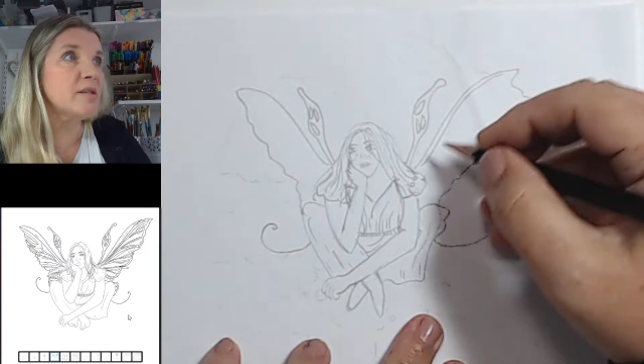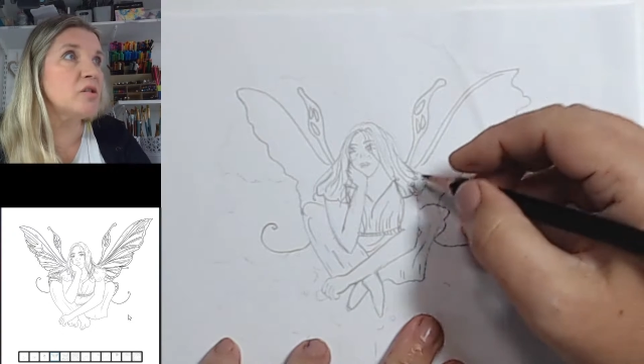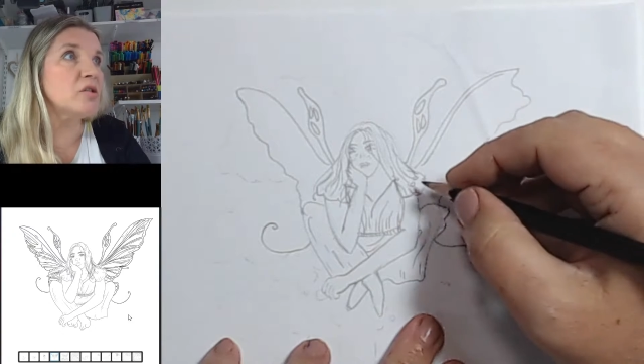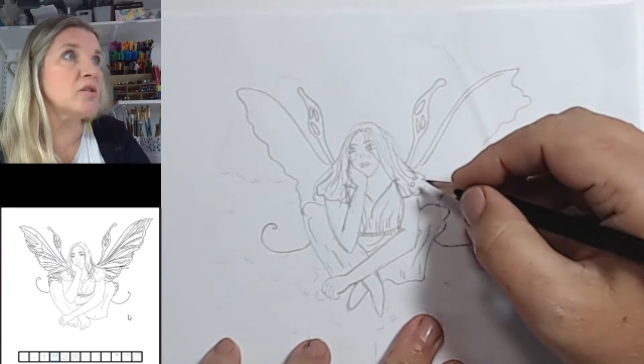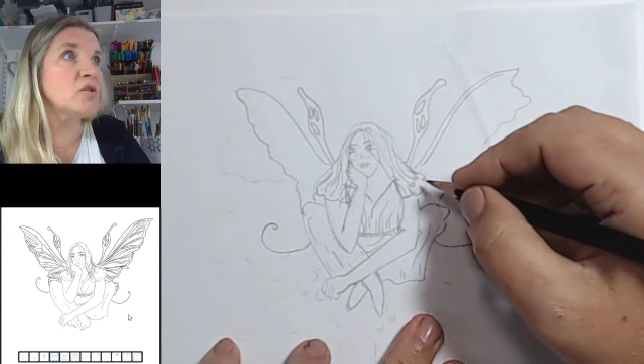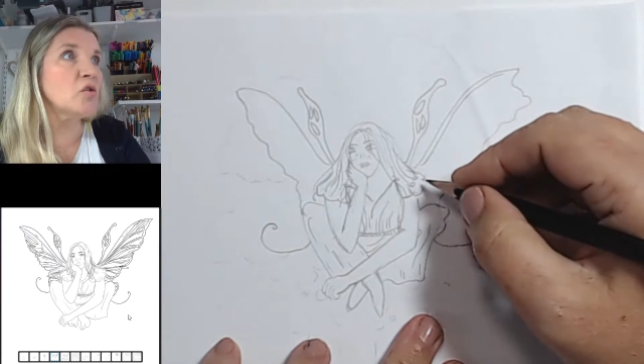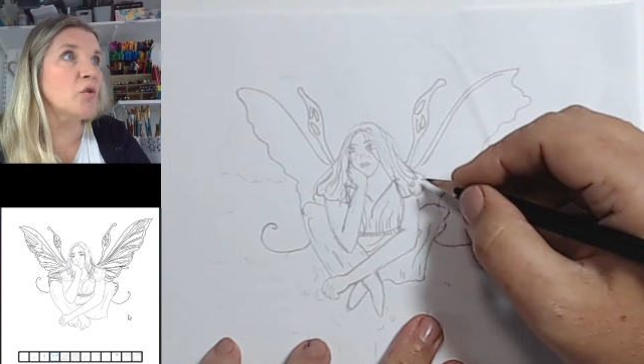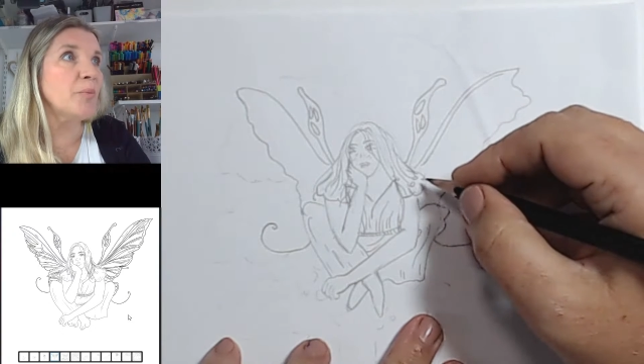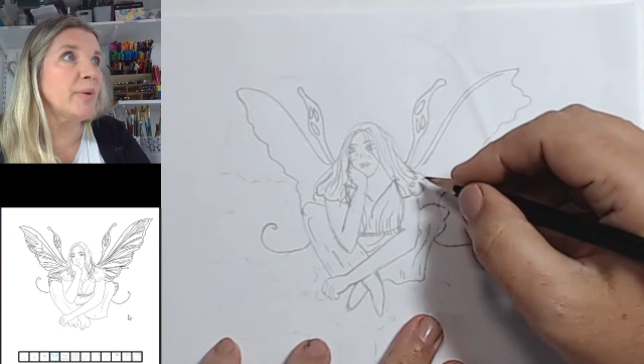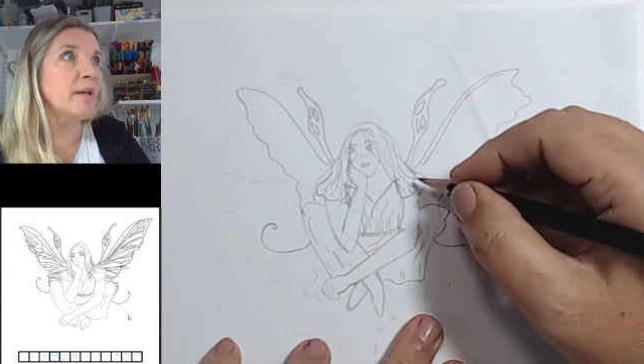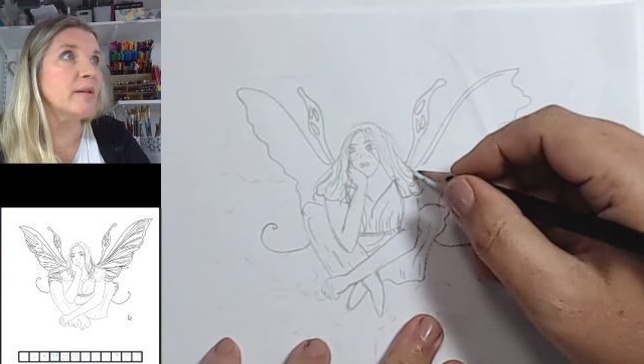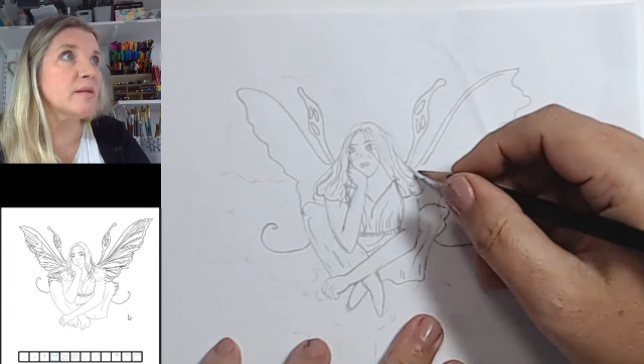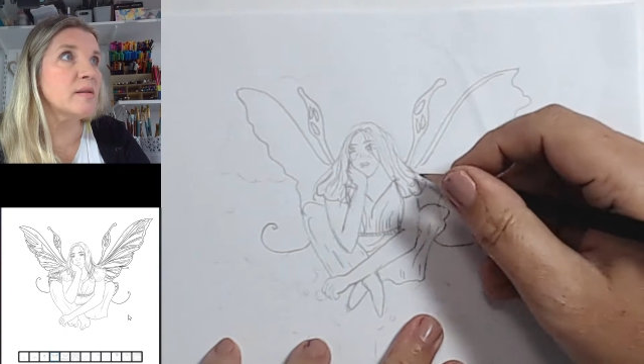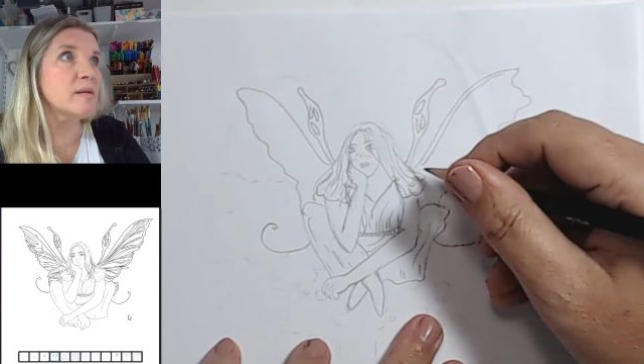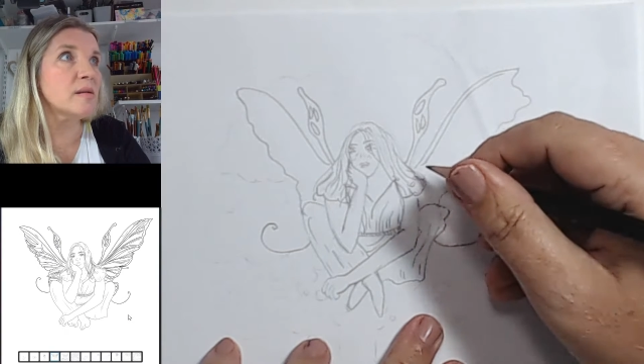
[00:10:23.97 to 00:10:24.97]
just stopping
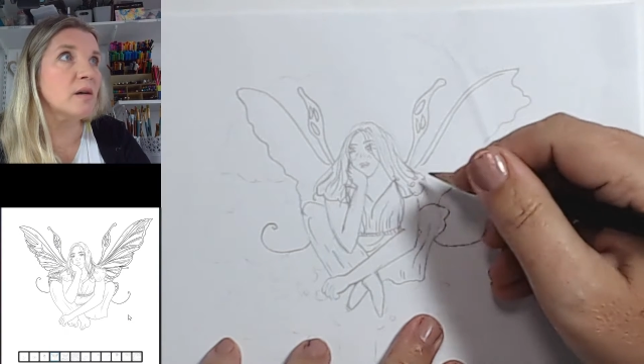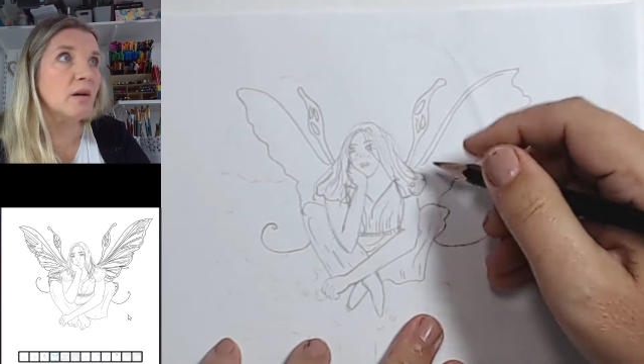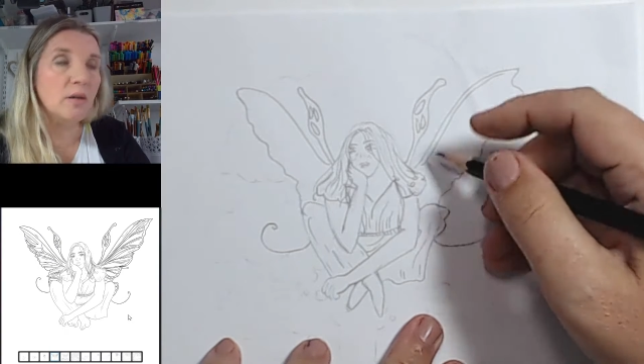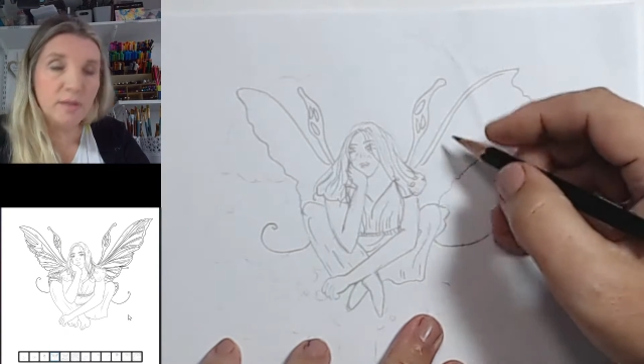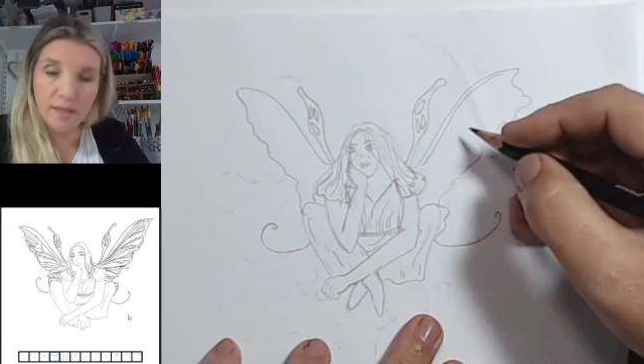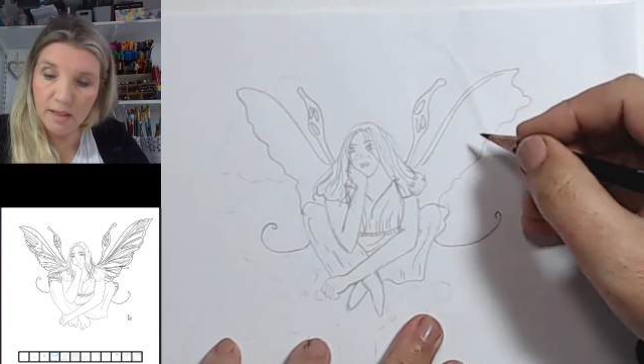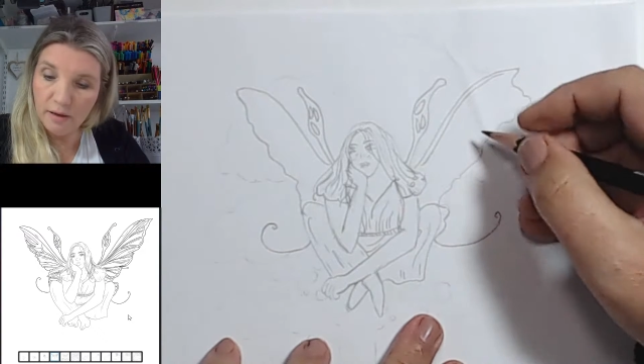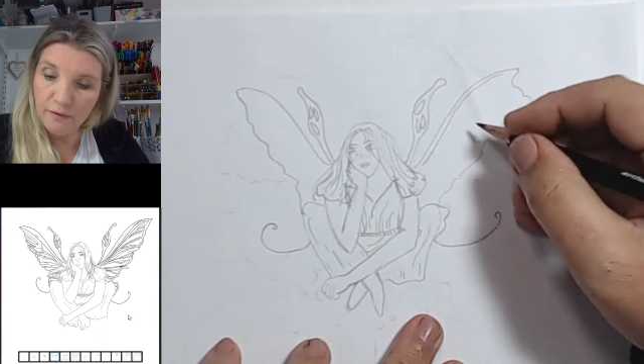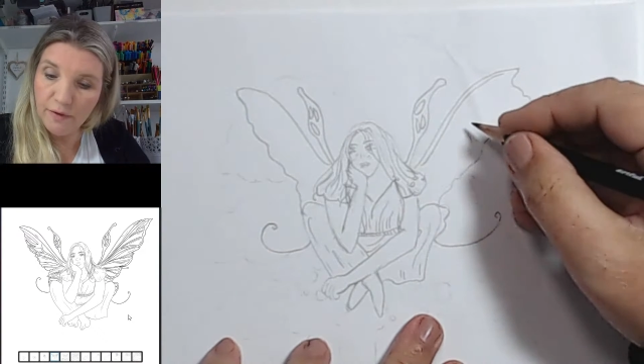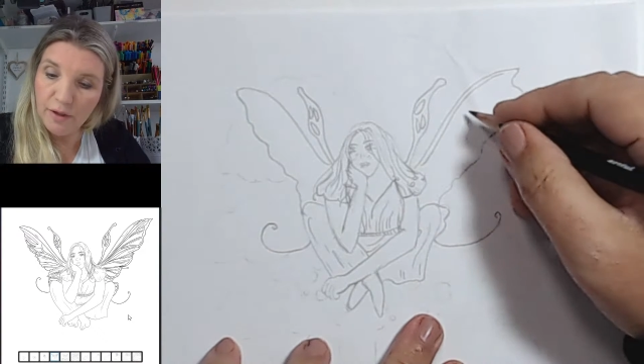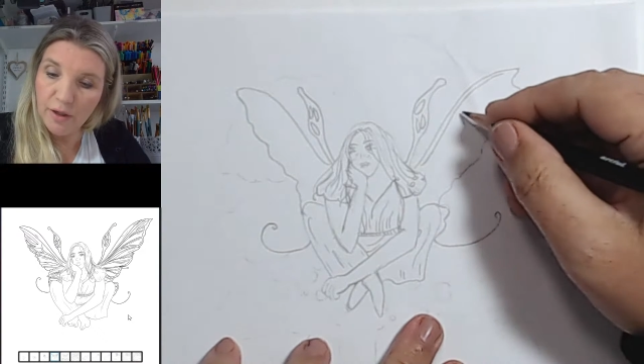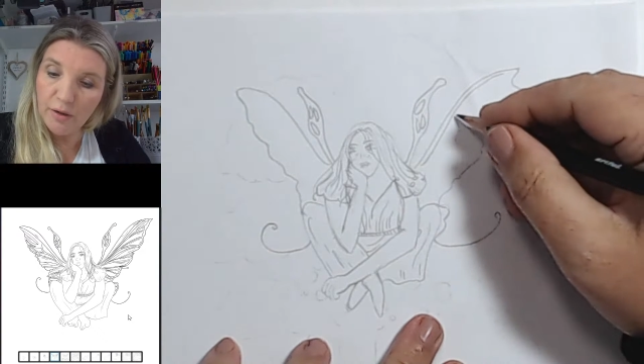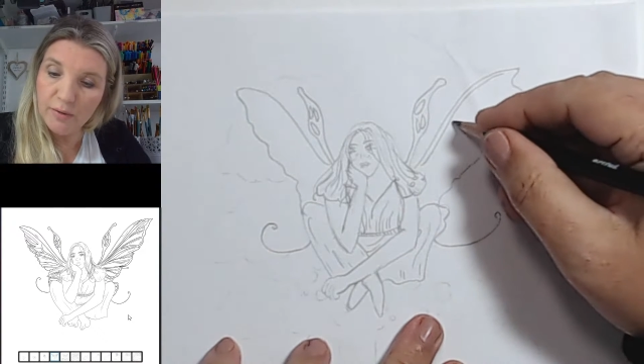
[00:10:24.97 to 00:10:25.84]
and starting the video,